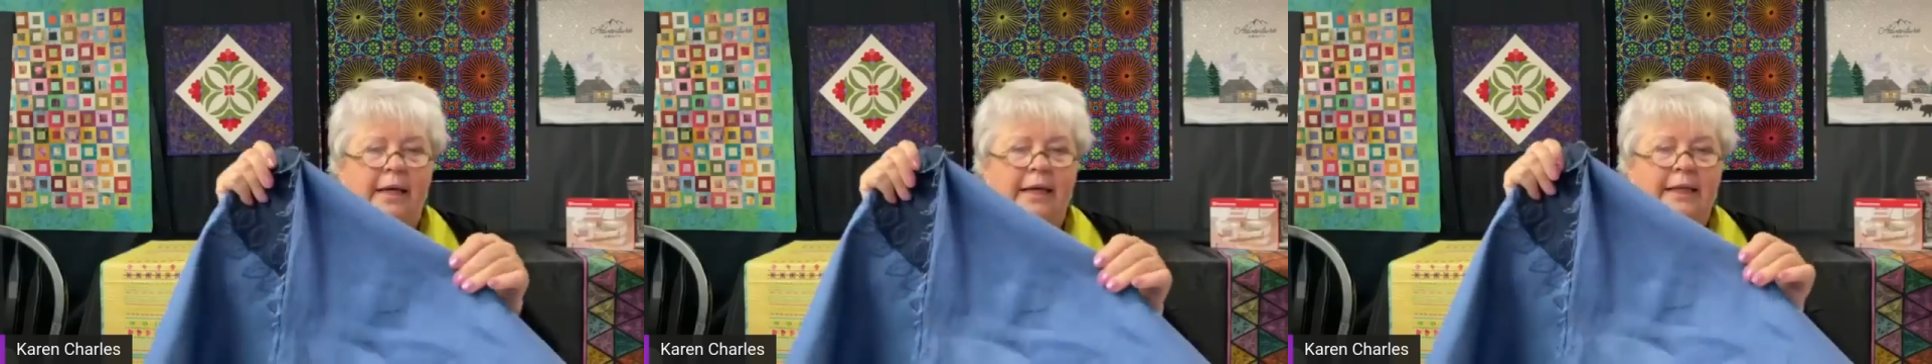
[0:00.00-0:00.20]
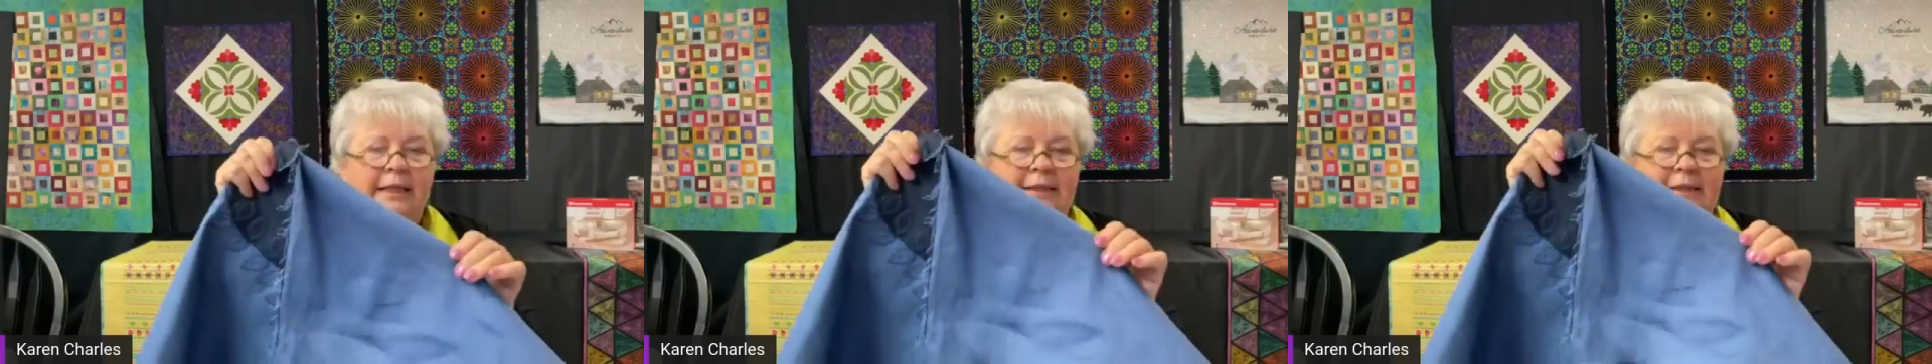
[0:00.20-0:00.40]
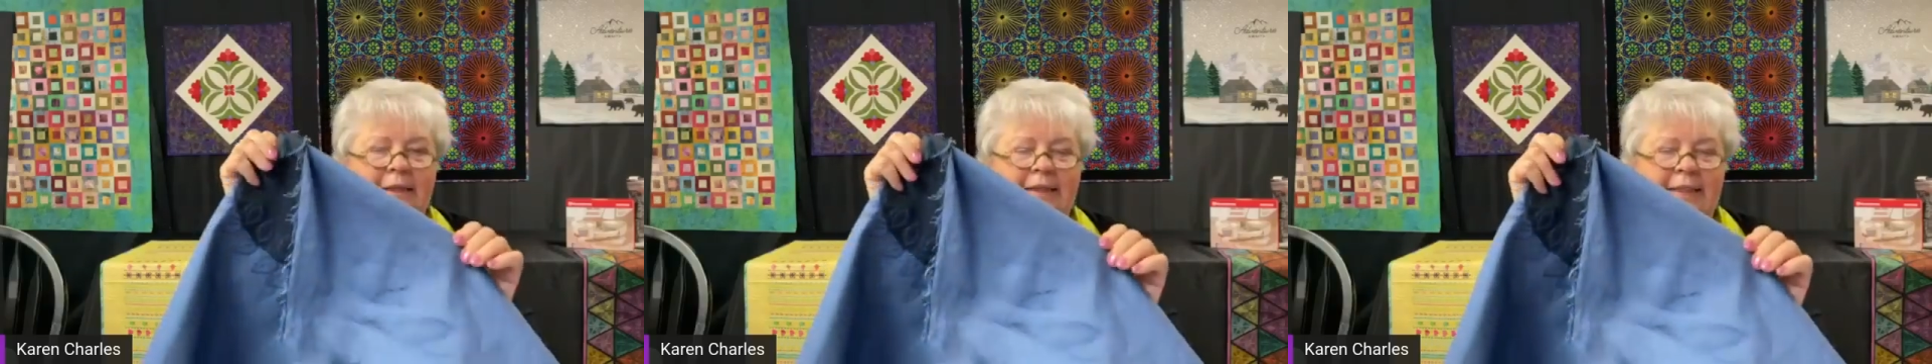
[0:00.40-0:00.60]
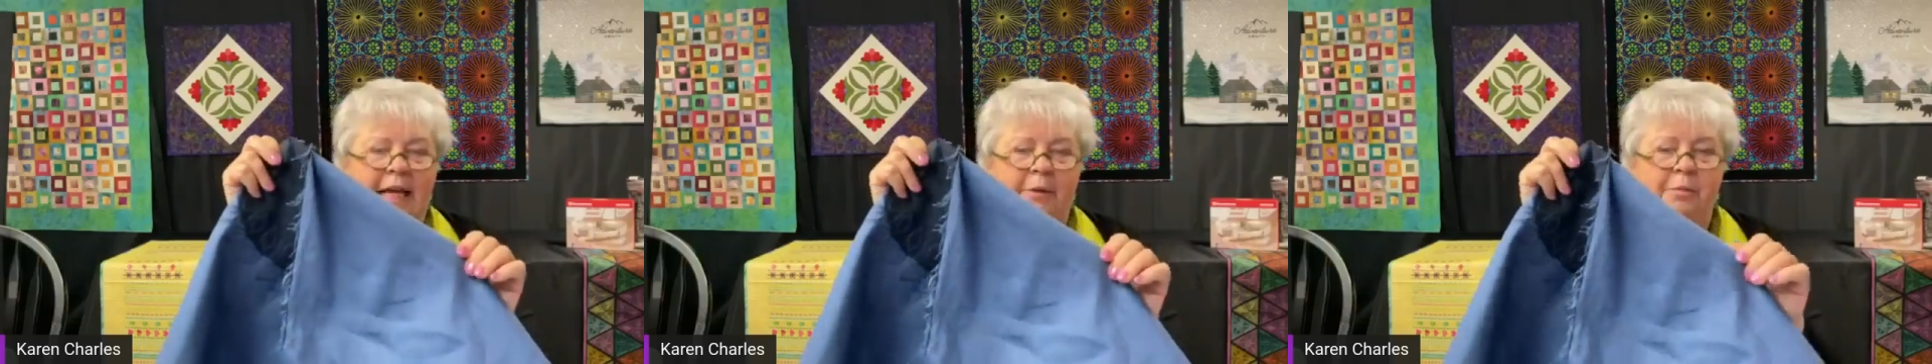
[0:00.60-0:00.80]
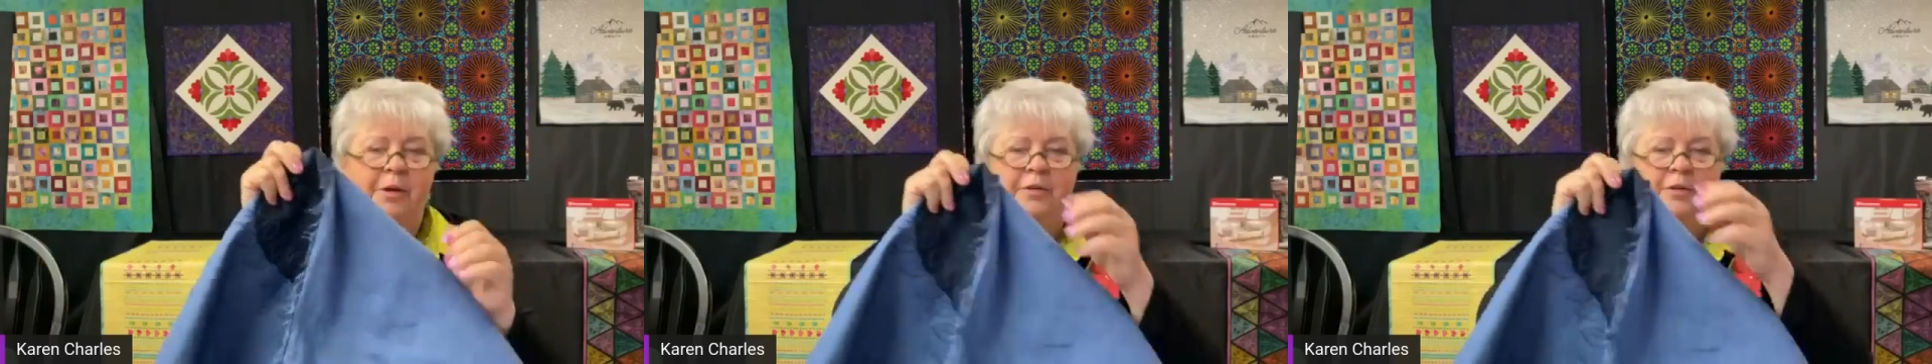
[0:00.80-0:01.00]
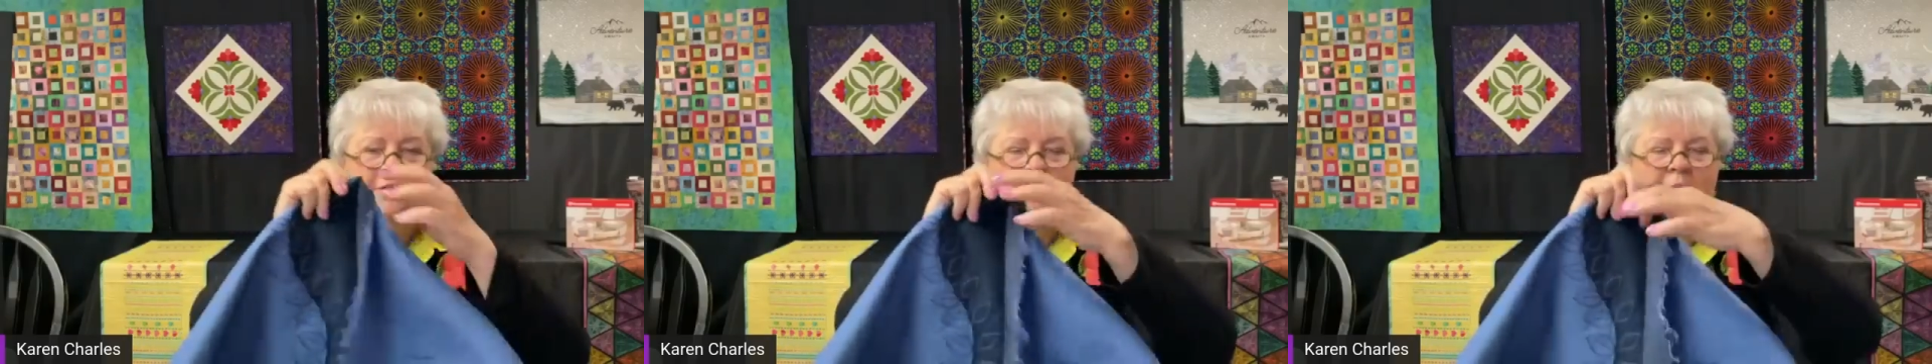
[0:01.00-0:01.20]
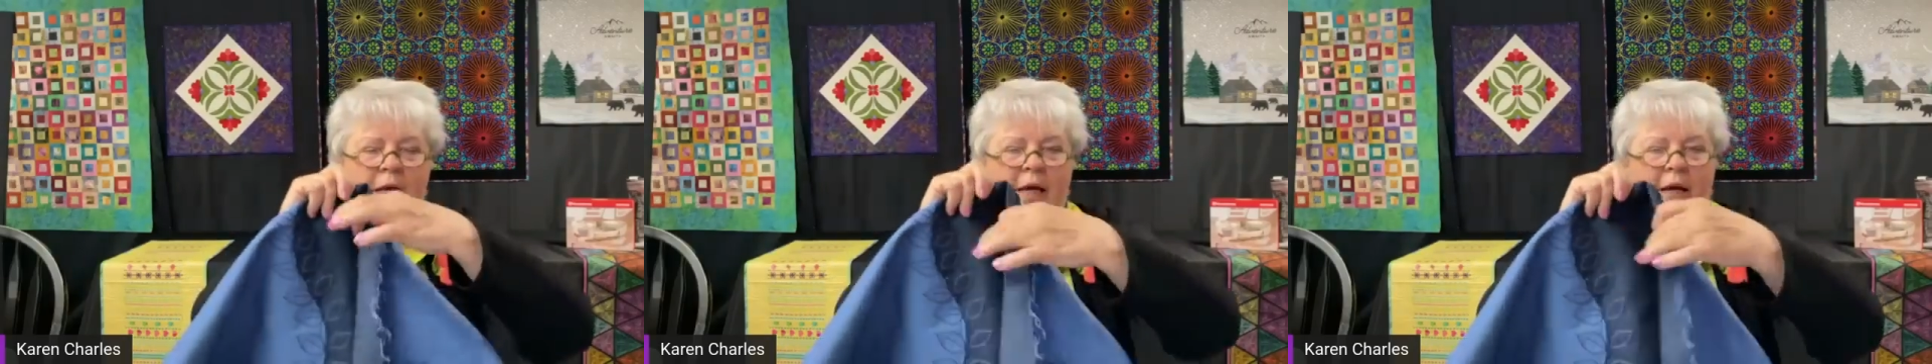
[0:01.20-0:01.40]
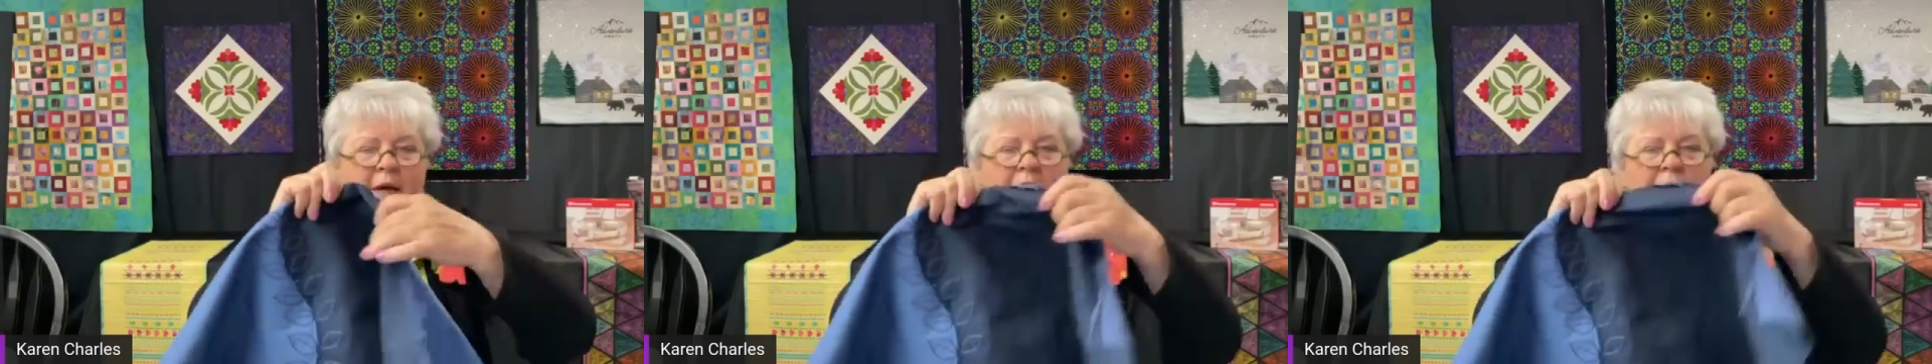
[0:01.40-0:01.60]
is the same as
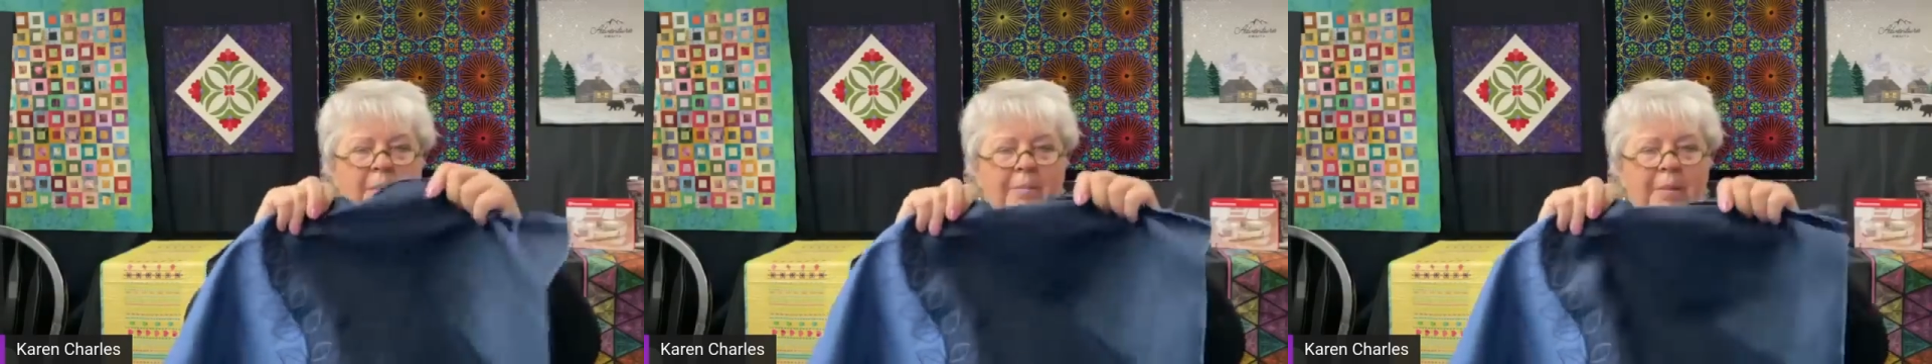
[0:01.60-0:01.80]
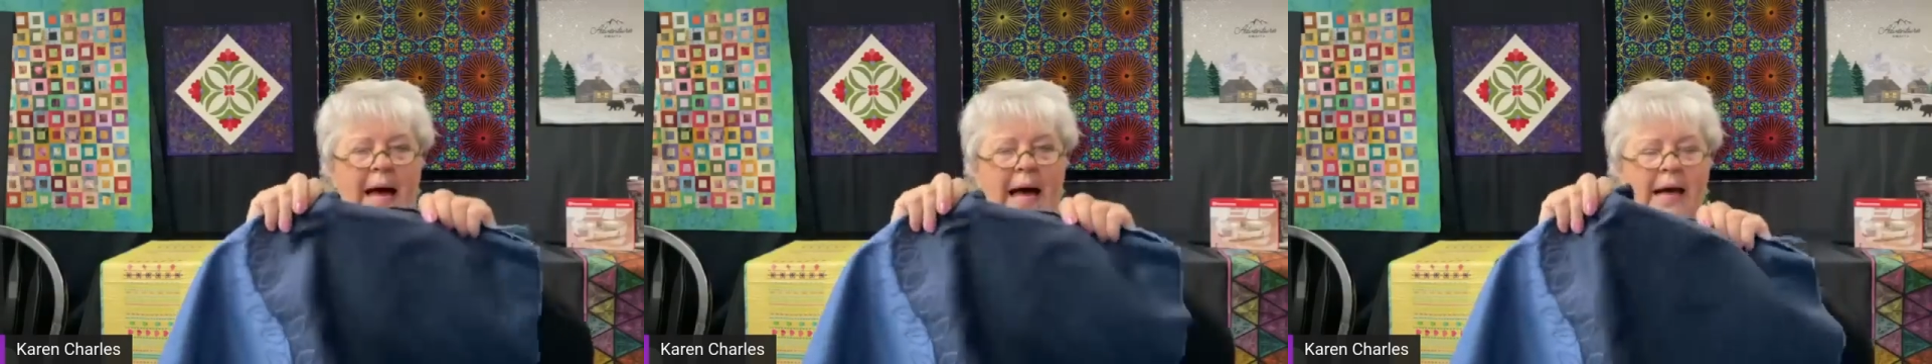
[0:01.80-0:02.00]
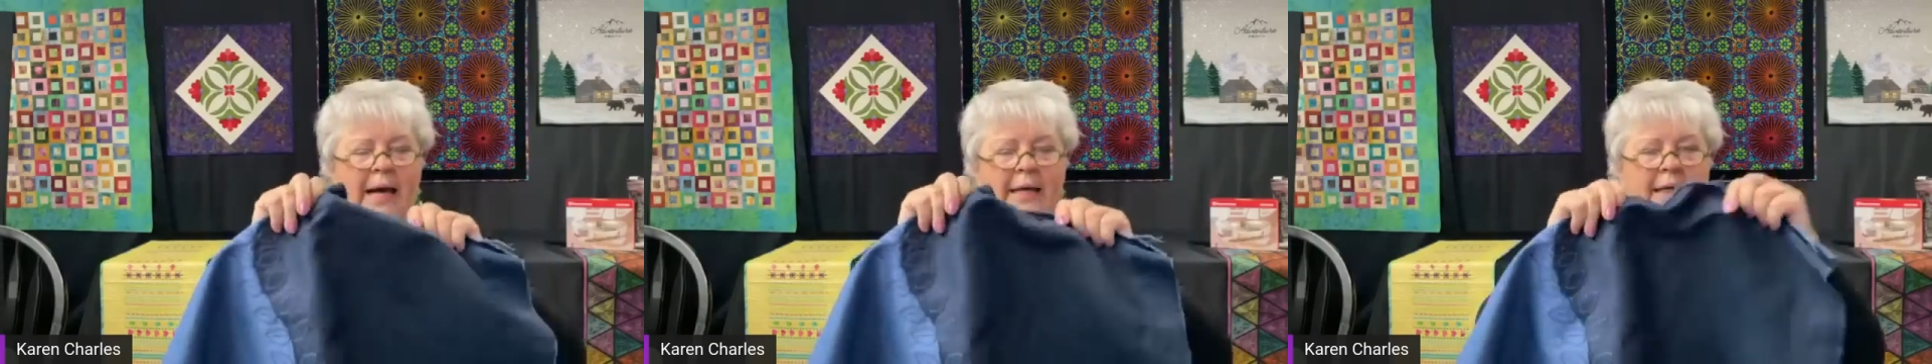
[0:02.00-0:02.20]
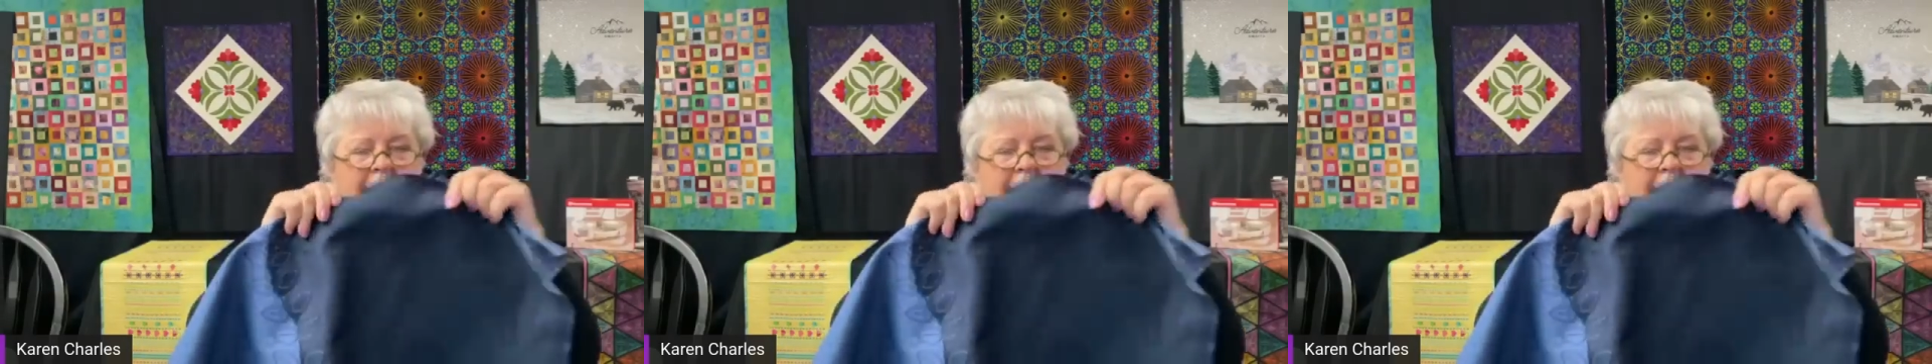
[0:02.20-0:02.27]
the back.